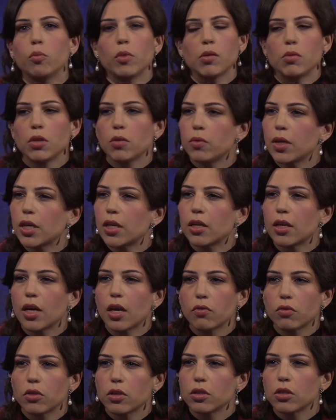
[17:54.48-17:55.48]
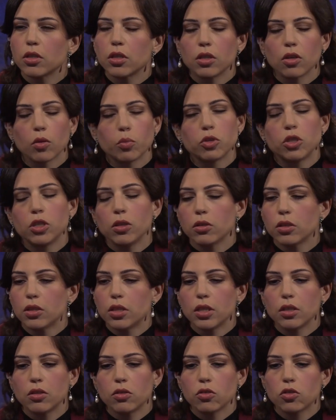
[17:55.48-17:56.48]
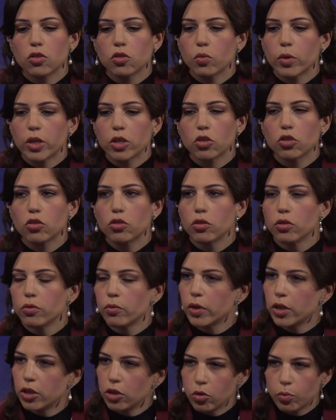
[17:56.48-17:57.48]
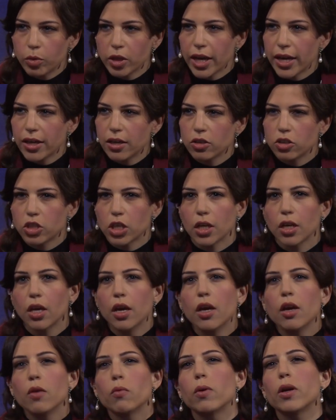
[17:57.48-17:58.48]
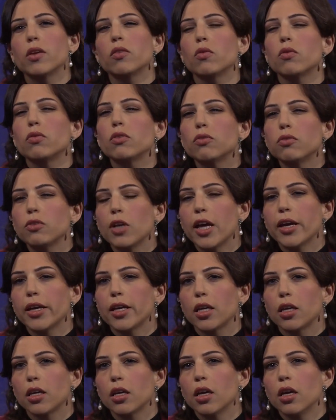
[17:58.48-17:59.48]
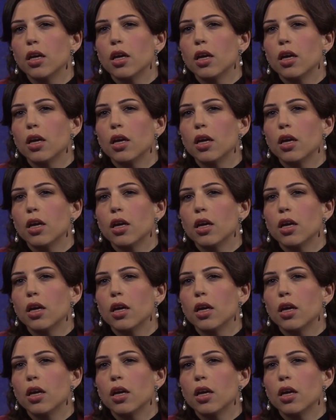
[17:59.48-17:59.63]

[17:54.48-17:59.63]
maybe we can have an opportunity to switch to renewable energy. Whereas with the flying,